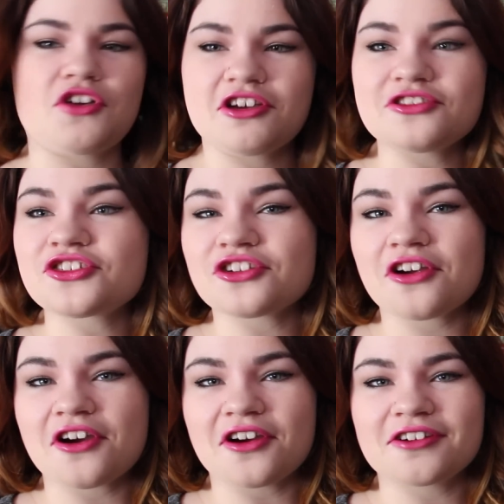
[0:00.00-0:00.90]
not
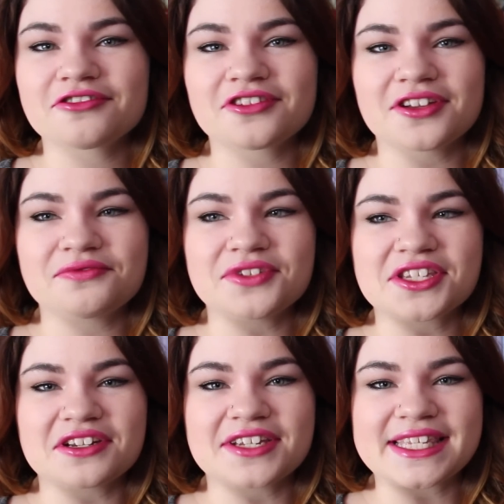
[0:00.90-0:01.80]
sure if
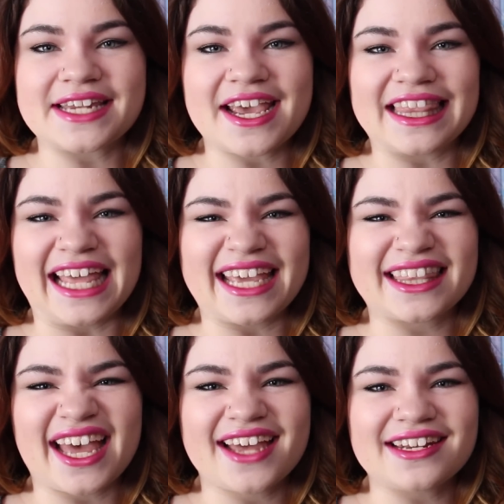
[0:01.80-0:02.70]
it's gonna stay
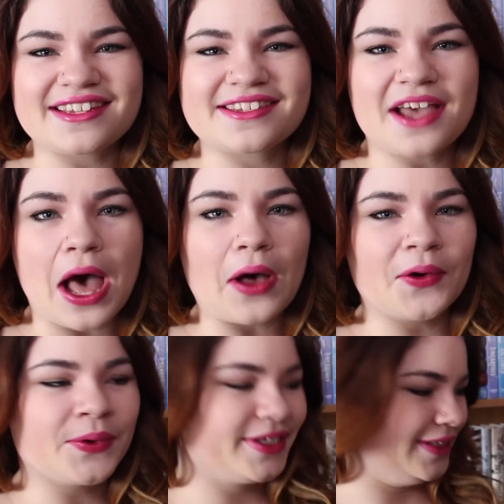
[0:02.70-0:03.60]
like that.
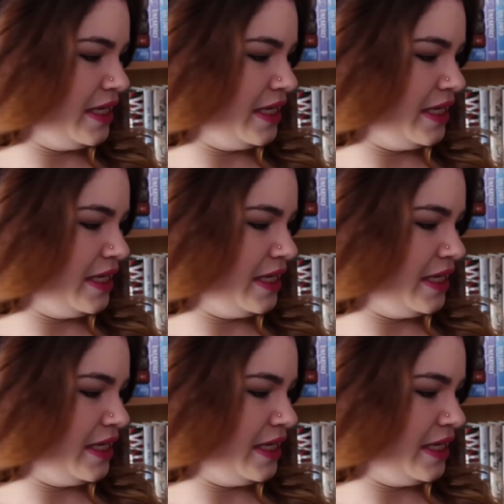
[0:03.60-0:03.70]
So,